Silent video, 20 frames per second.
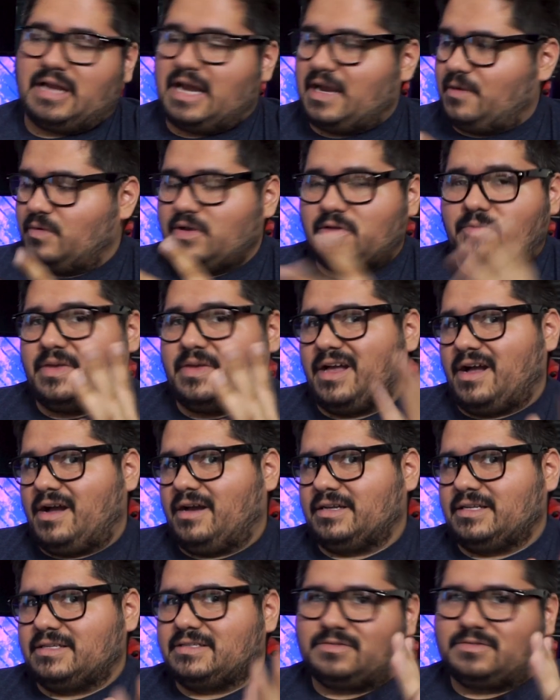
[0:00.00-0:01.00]
I will be
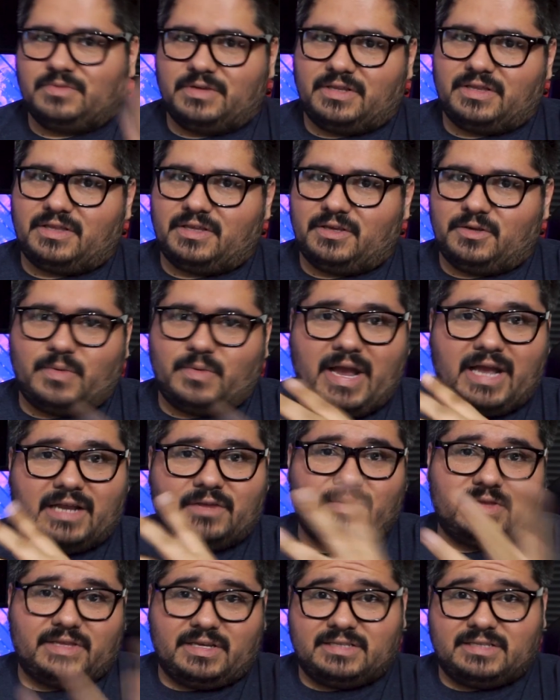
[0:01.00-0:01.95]
honest with you and with